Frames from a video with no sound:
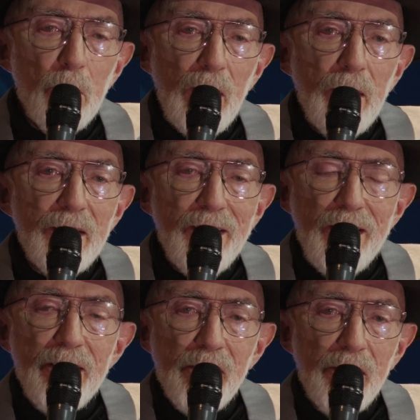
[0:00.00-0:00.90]
well, the
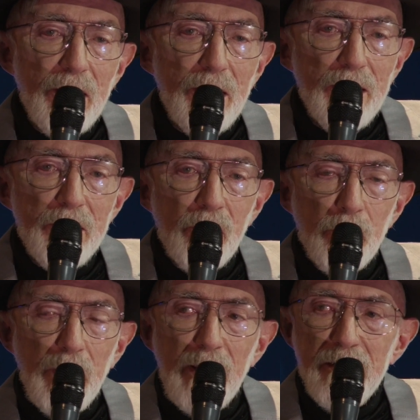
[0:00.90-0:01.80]
key skill is
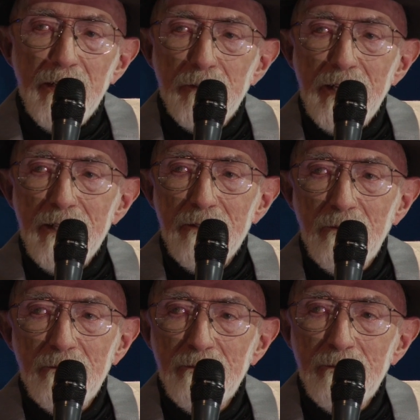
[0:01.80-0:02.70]
creativity,
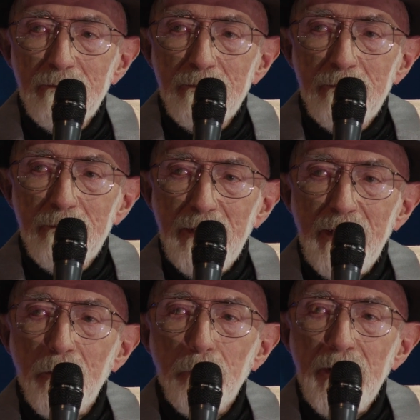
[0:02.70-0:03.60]

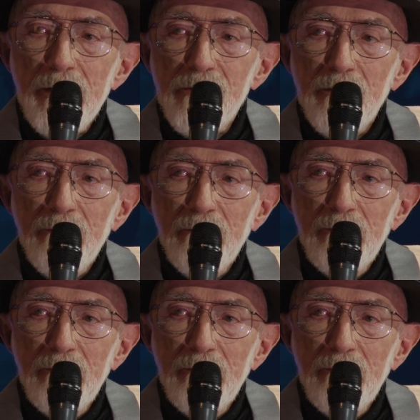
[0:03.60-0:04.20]
innovation.